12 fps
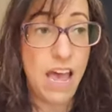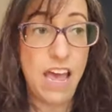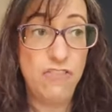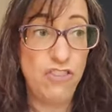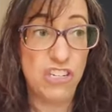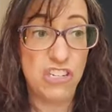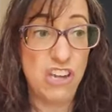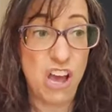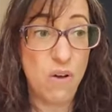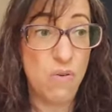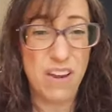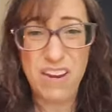And just
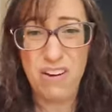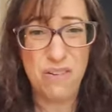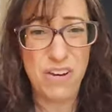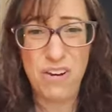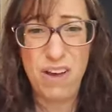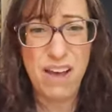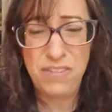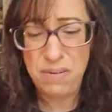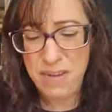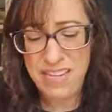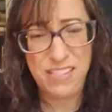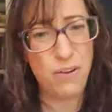know, you know, you don't have to
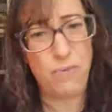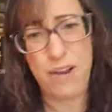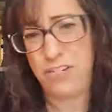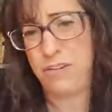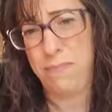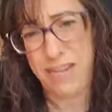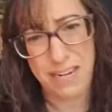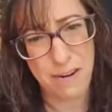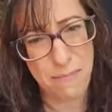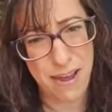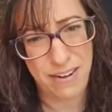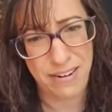be so regimented
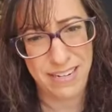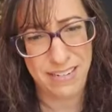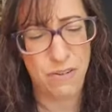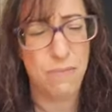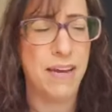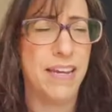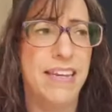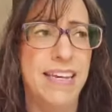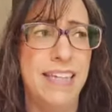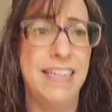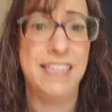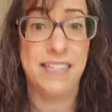about it. Oh my
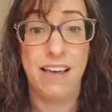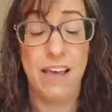goodness.